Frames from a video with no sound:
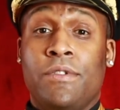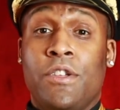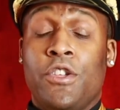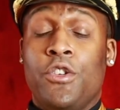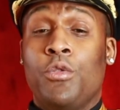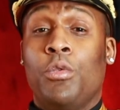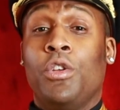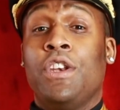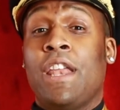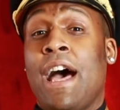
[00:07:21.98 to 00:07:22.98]
you will
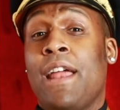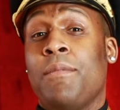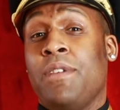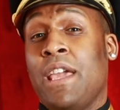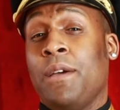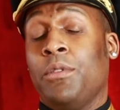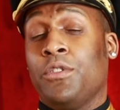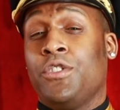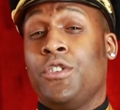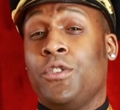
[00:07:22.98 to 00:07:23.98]
not be able
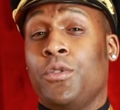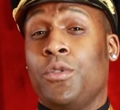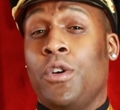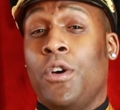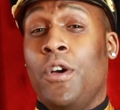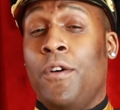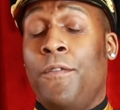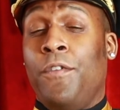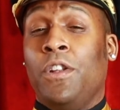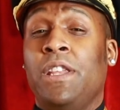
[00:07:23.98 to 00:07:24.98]
to
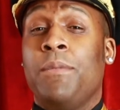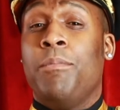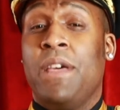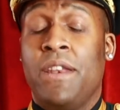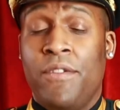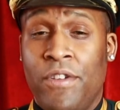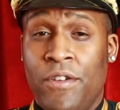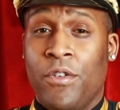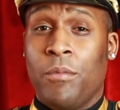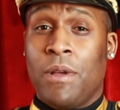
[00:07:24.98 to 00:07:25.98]
fully benefit
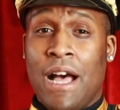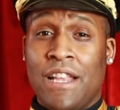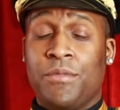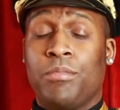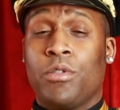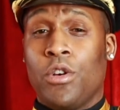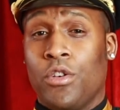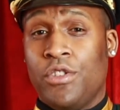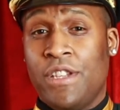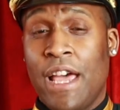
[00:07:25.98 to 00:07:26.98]
from God's
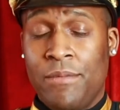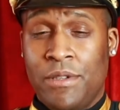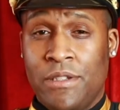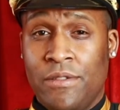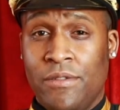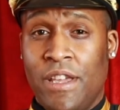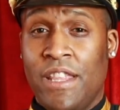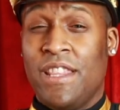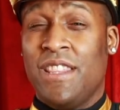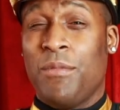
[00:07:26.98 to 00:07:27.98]
prototypes
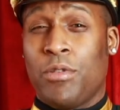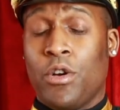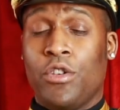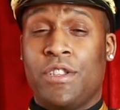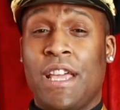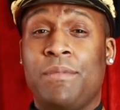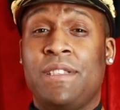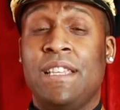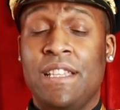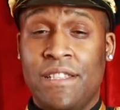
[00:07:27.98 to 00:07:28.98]
and the prototype
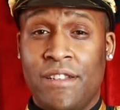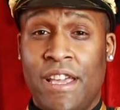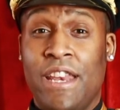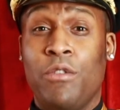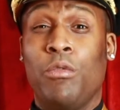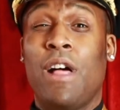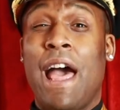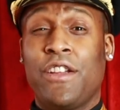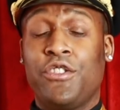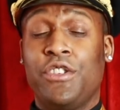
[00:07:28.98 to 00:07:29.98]
season. And it will
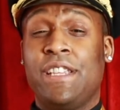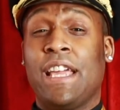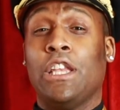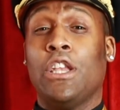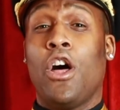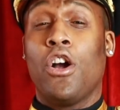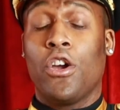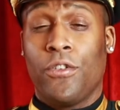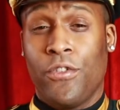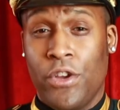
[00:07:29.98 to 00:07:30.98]
actually take
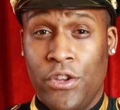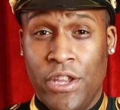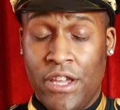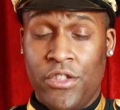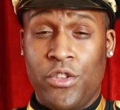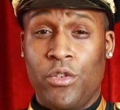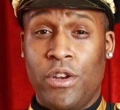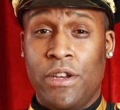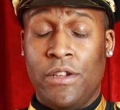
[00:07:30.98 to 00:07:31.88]
longer for you to get through it.